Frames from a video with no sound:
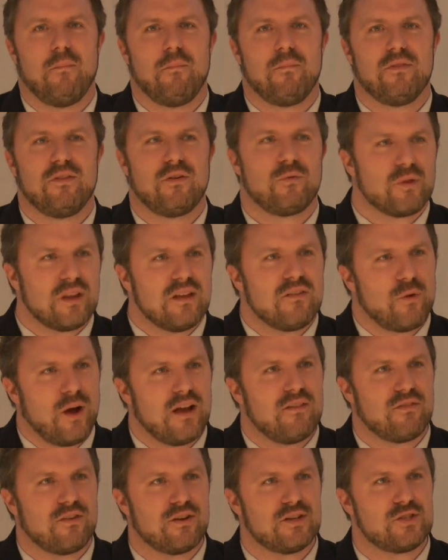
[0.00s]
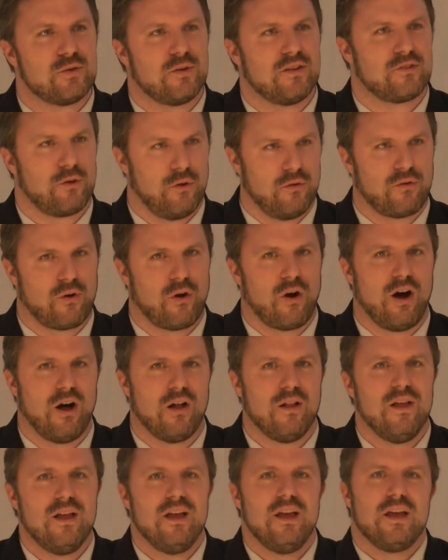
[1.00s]
They're really quite virtuous overall.
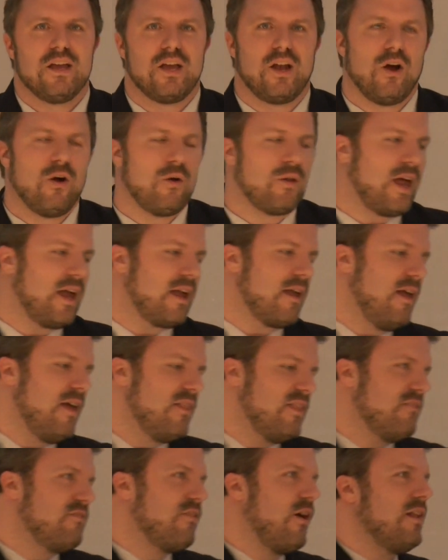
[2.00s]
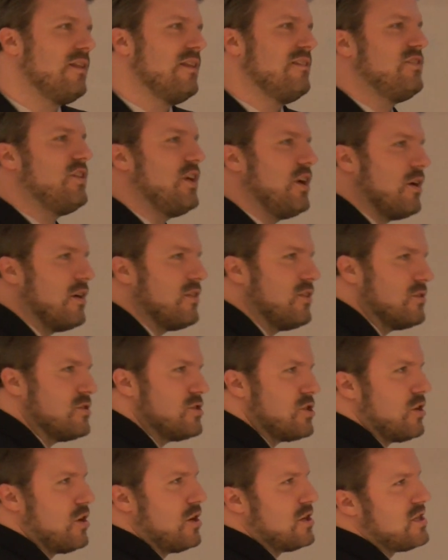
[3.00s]
They volunteer at their
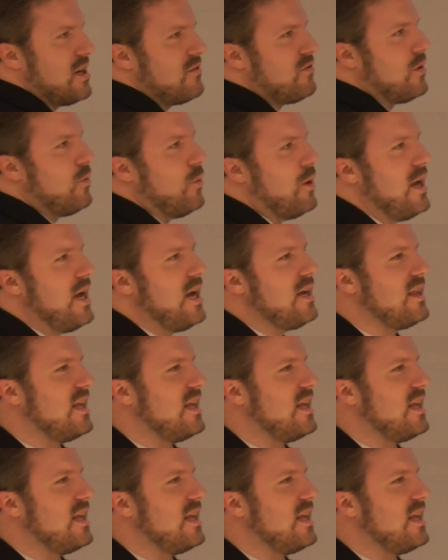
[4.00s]
church every week,